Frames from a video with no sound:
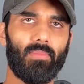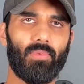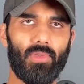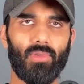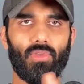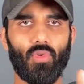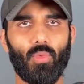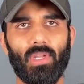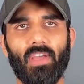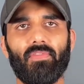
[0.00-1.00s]
you
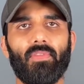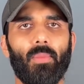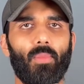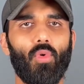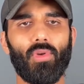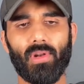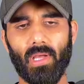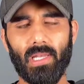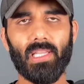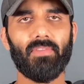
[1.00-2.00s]
would have more
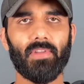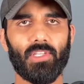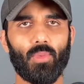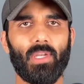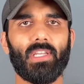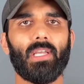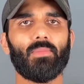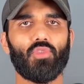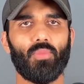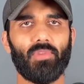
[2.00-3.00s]
leverage when it
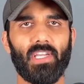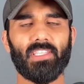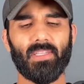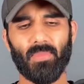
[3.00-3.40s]
comes to pricing.